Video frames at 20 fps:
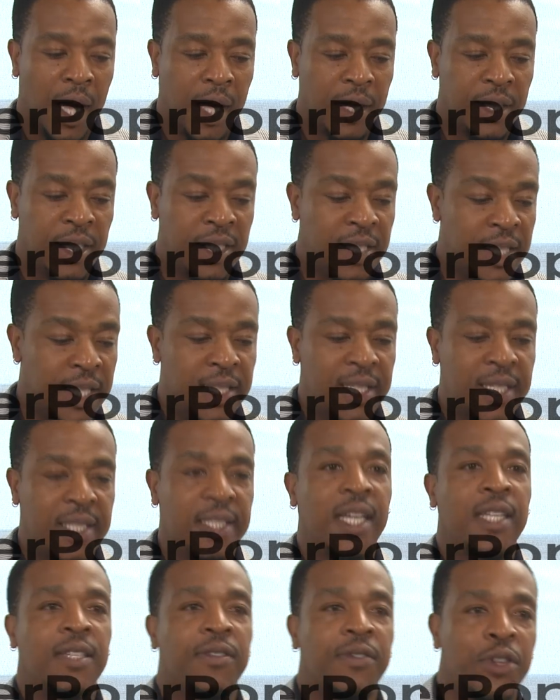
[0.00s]
just the
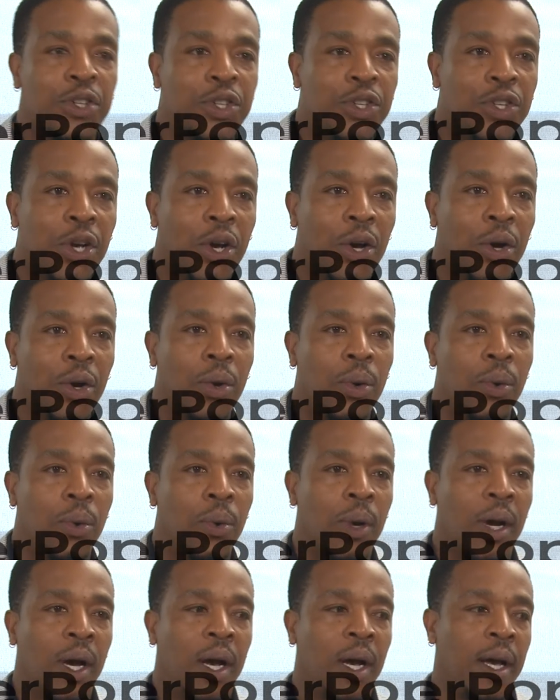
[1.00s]
success of the
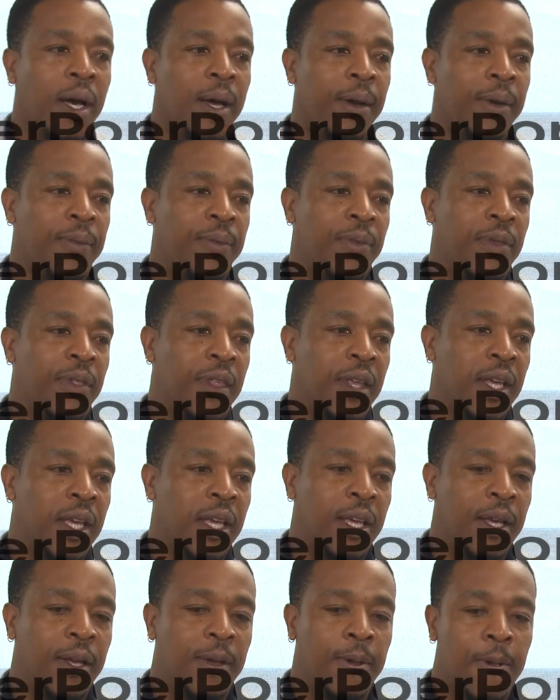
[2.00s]
show, uh,
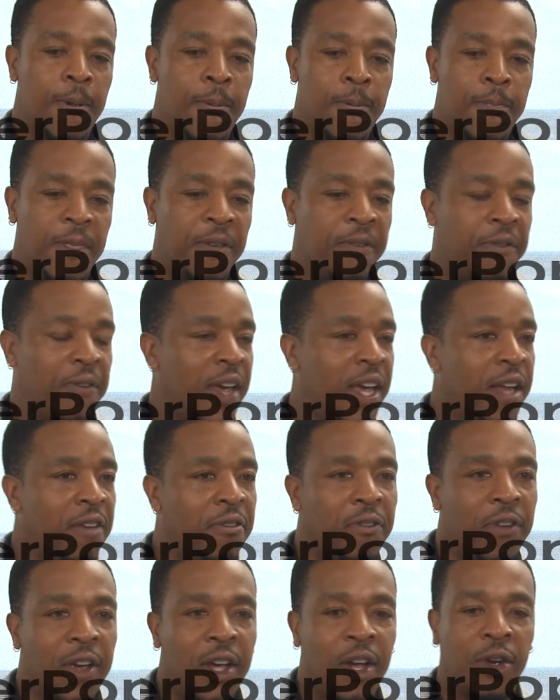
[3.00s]
the the
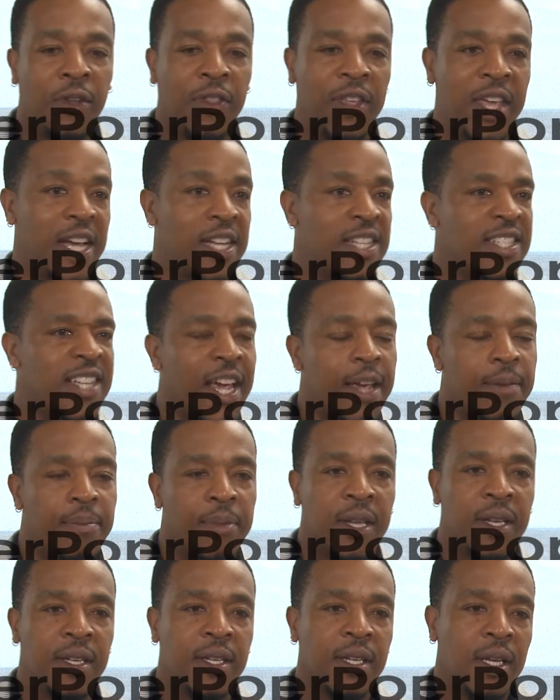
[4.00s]
fanfare, the
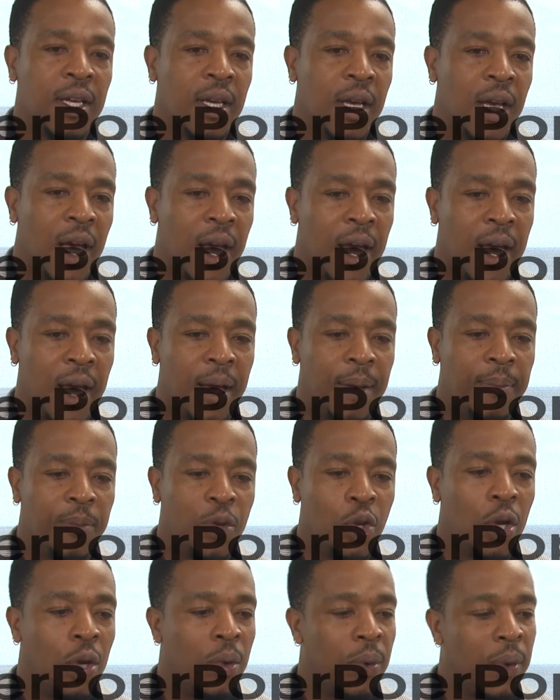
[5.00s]
excitement. Um,
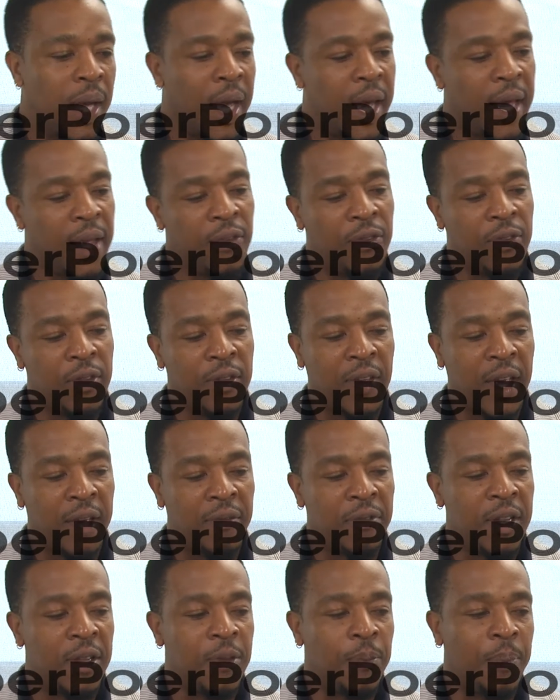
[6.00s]
you know, as is
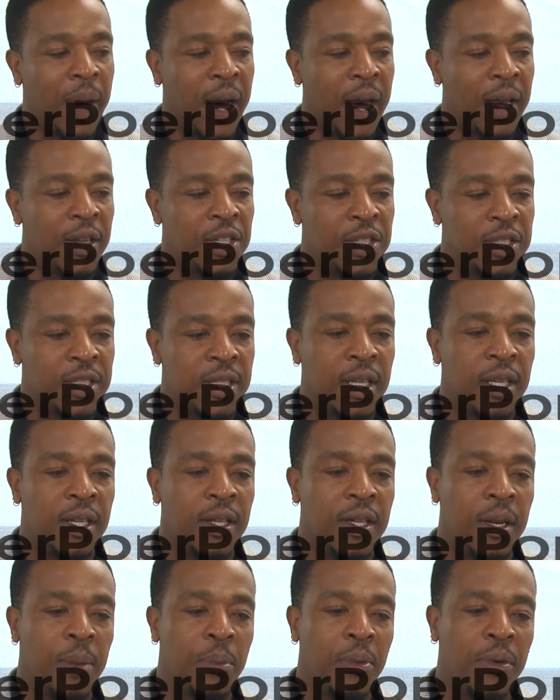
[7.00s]
evident by just the
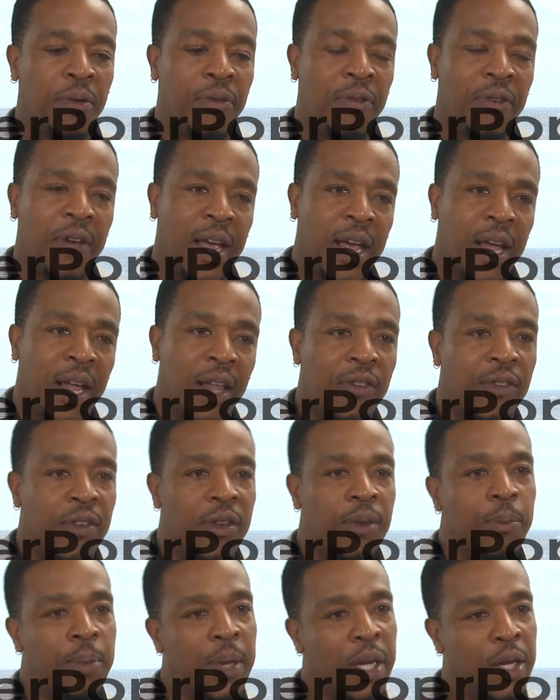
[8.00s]
number of fans
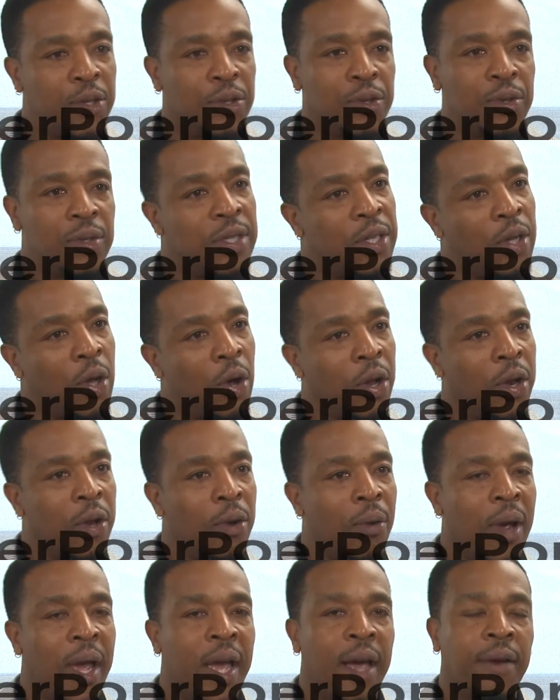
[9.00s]
and pictures and
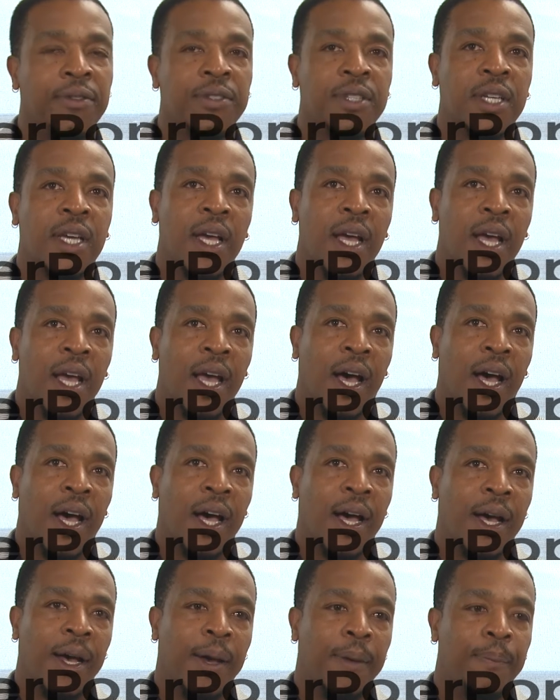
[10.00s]
autographs,
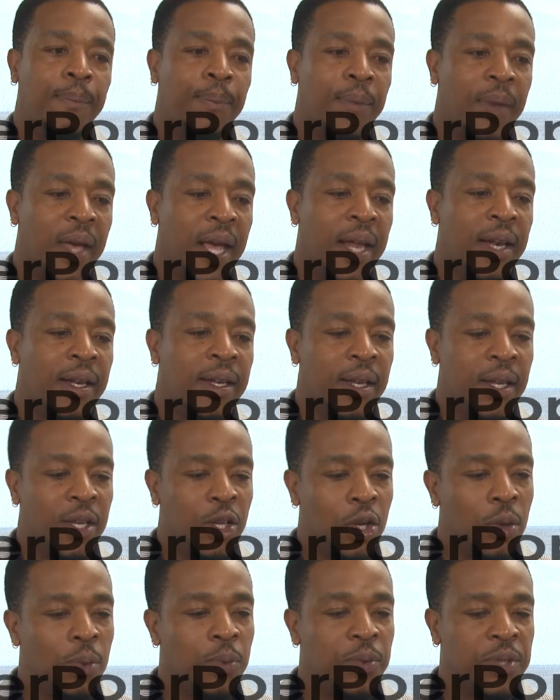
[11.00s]
um, and you
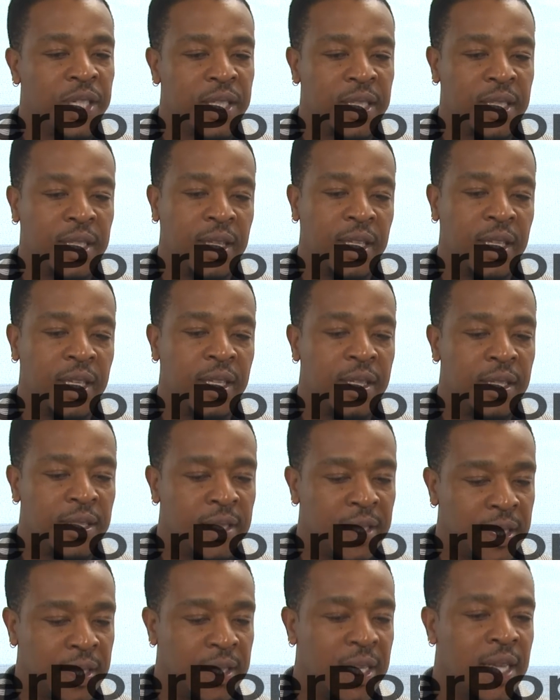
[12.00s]
know, just the, the
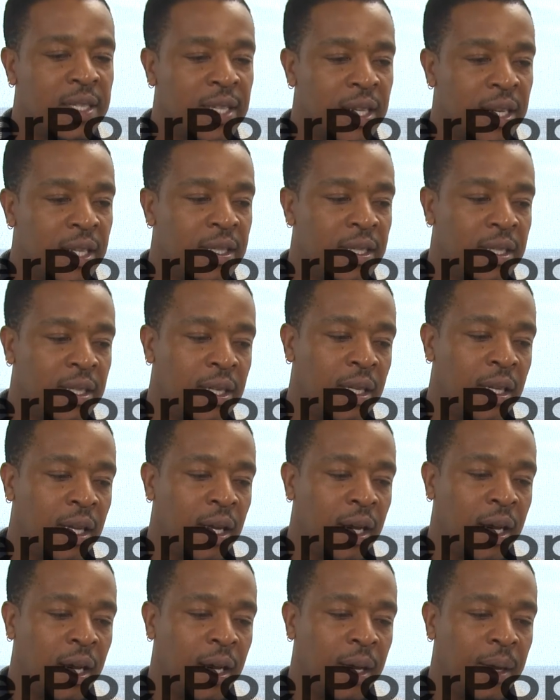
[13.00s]
success that it's
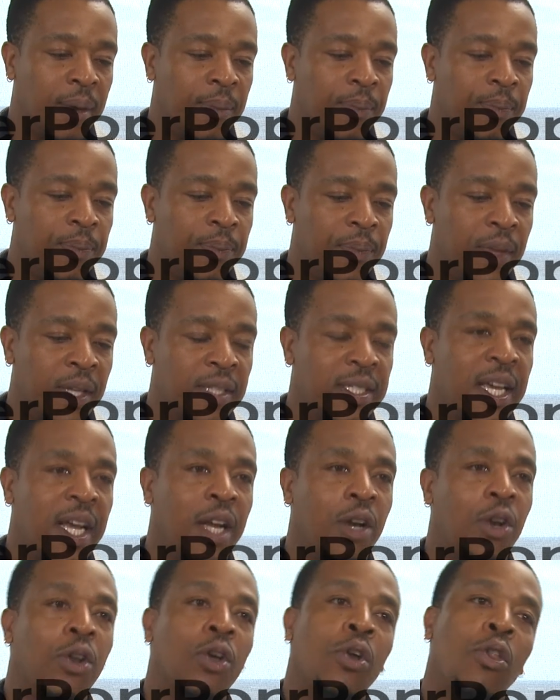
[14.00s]
um,
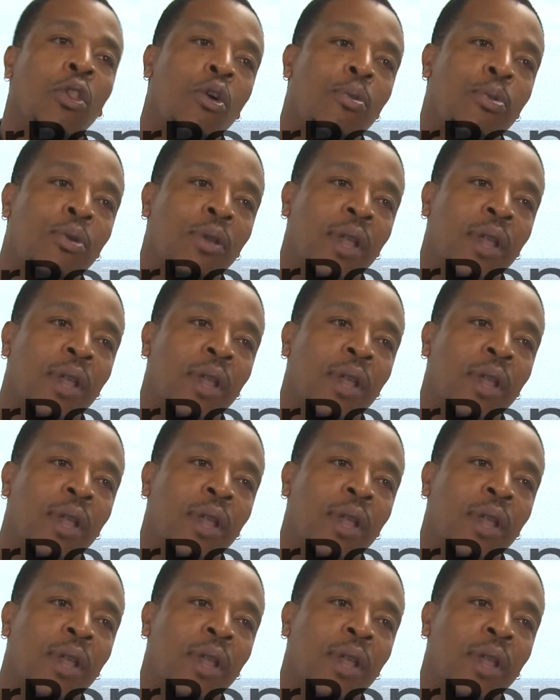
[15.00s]
attained on a global